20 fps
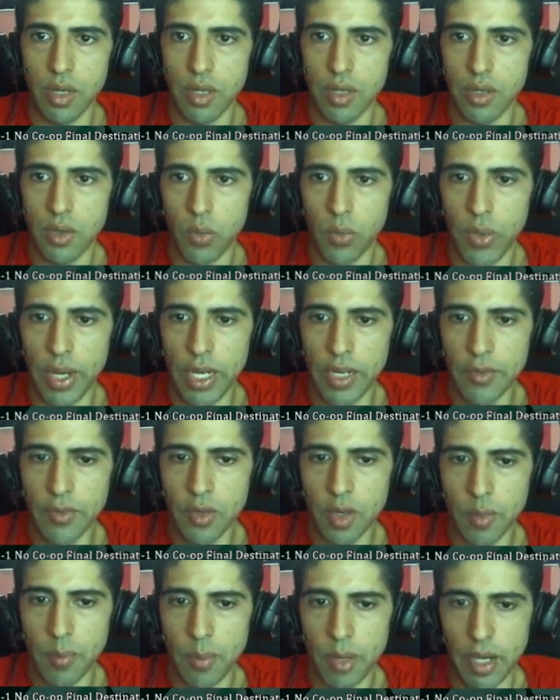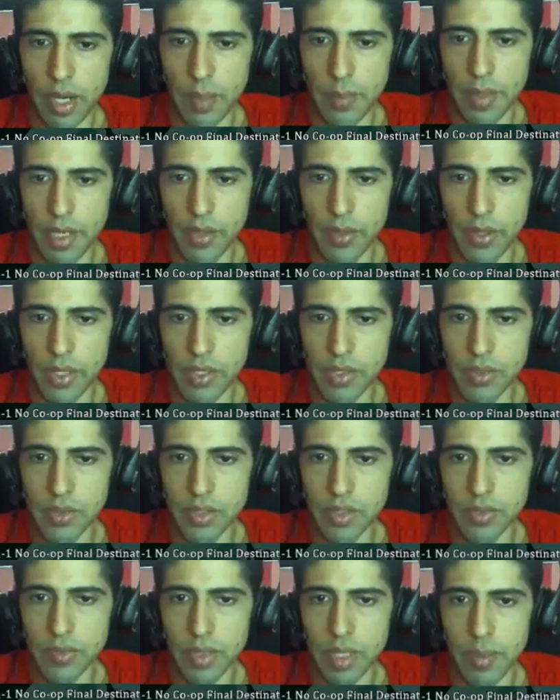waiting for a bomb anyway, so it
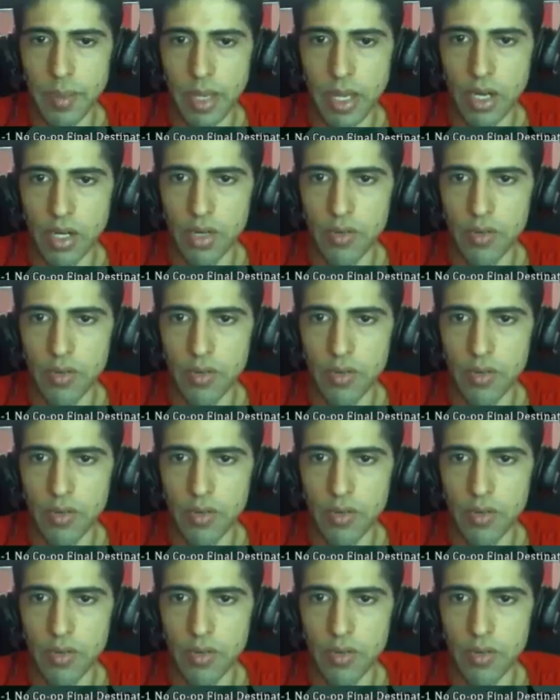doesn't really matter